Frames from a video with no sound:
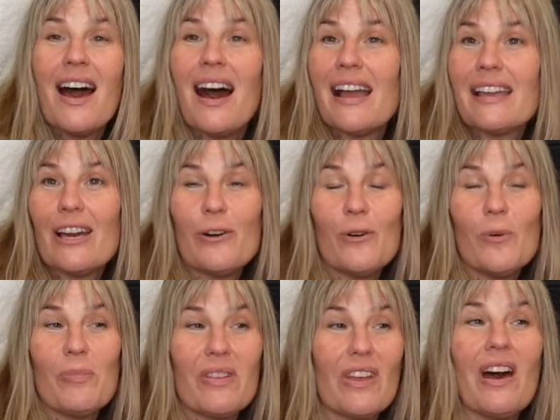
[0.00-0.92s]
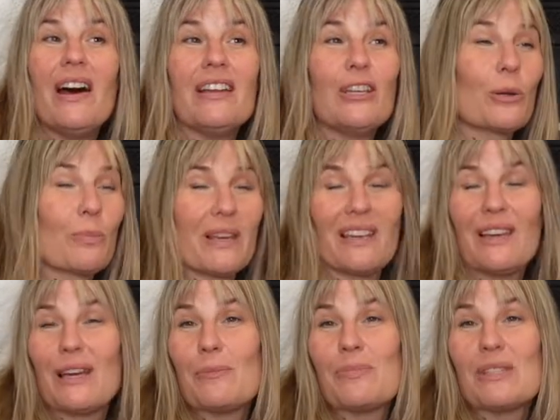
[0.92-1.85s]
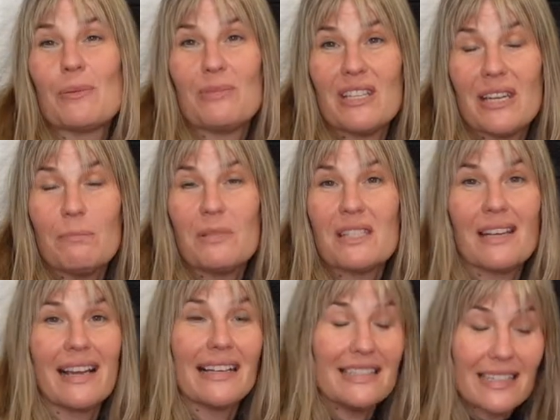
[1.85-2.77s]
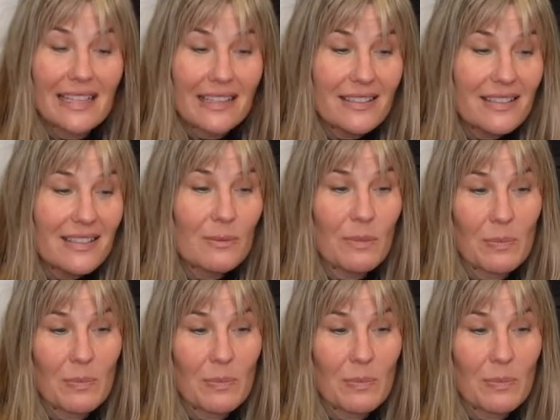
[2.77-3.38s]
I hope that you're picking up some tips and ideas,